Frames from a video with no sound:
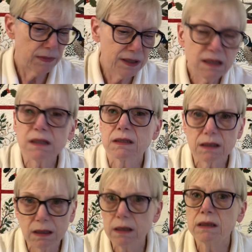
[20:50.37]
This
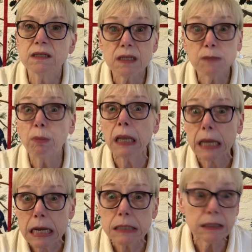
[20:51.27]
is
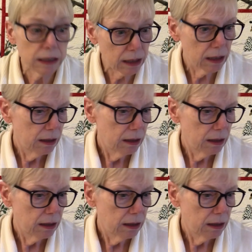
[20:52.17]
plenty.